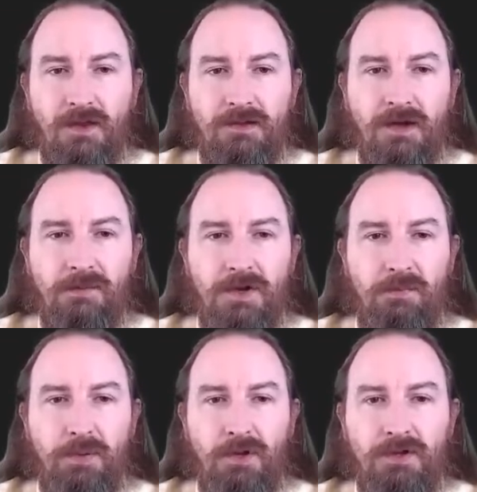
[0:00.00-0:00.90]
Now I'm going
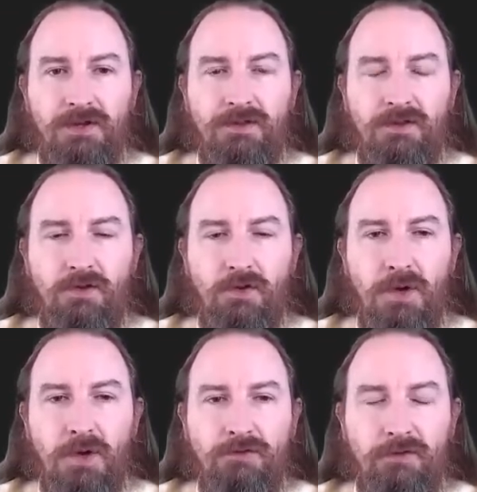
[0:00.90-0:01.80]
to pull in the node
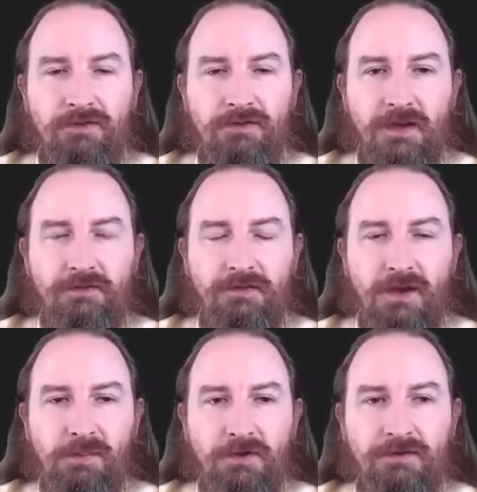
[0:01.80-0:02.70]

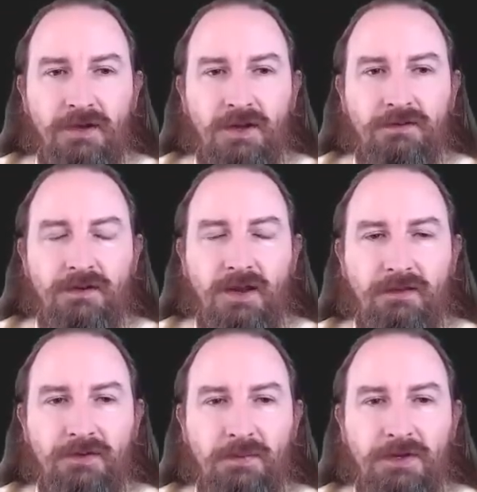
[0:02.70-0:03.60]
modules/Cypress to
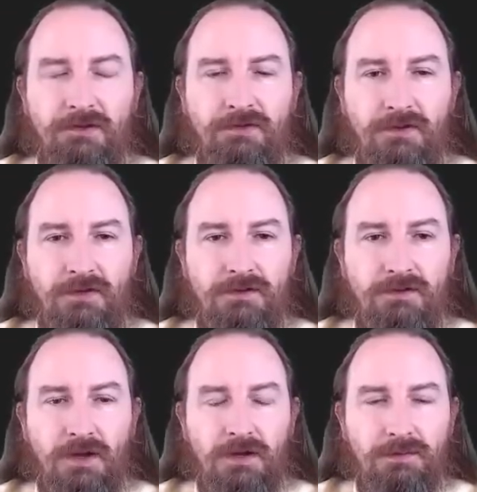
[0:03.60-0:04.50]
get some additional
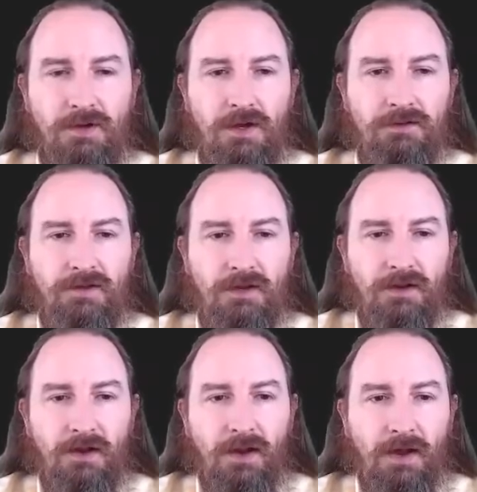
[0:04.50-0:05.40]

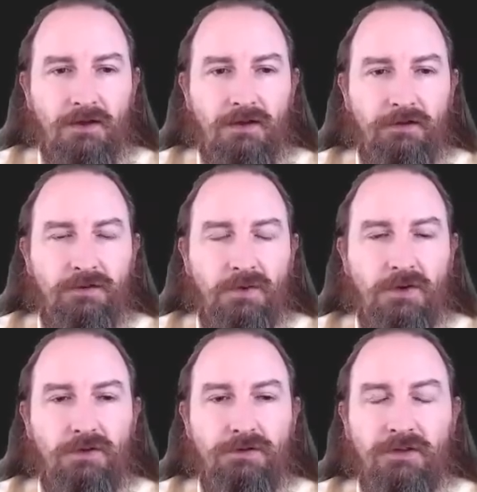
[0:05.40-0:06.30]
content, and also
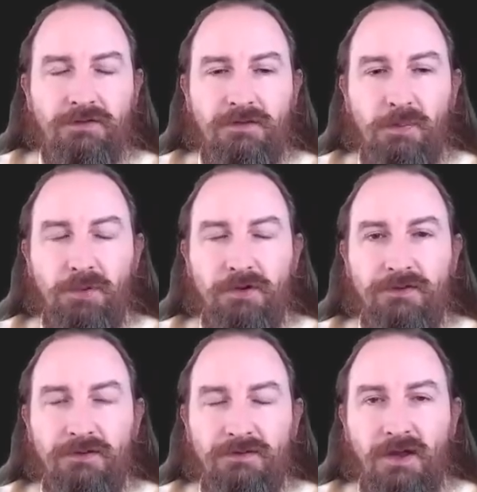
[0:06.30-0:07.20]
include the
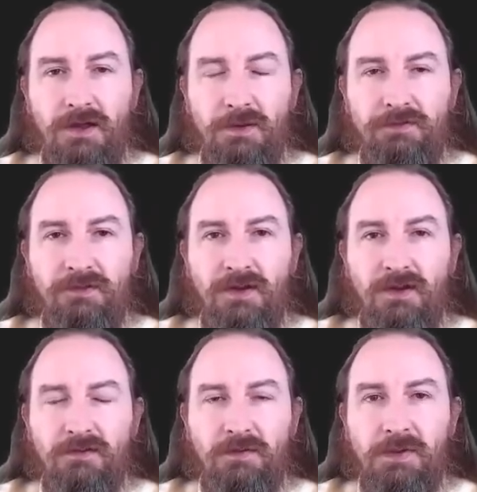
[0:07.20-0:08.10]
Cypress types
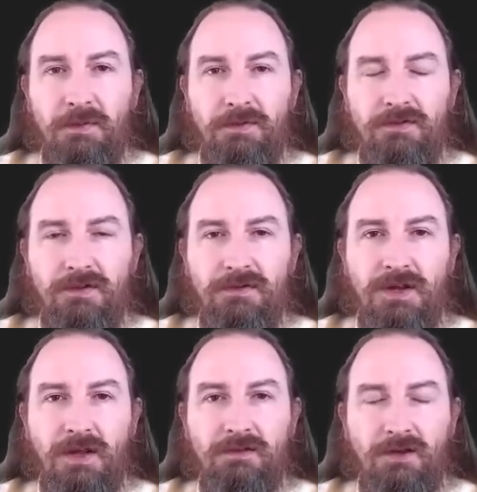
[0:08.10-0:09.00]
to be able to
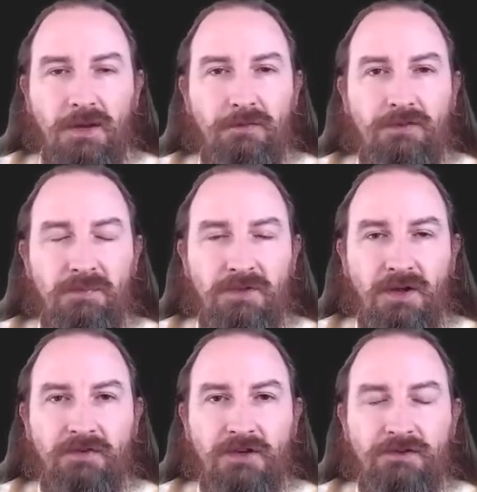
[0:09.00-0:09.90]
get TypeScript
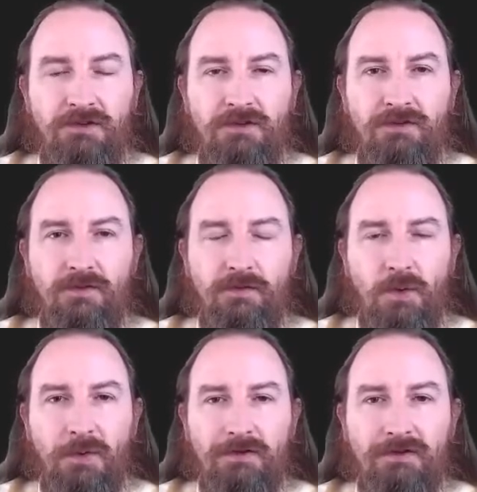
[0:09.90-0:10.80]
definitions
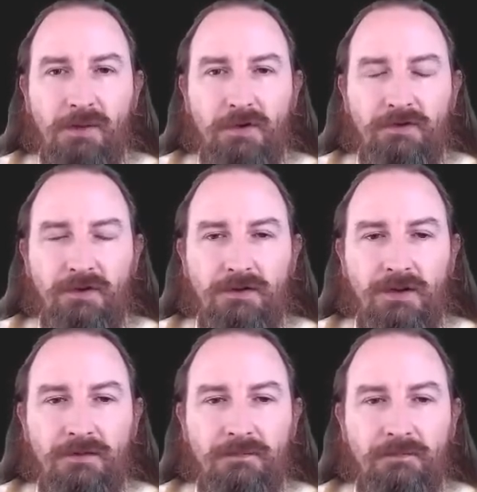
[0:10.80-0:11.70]
for my Cypress
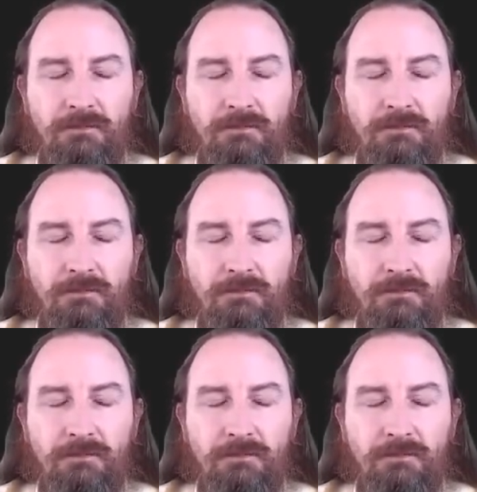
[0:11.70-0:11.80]
content.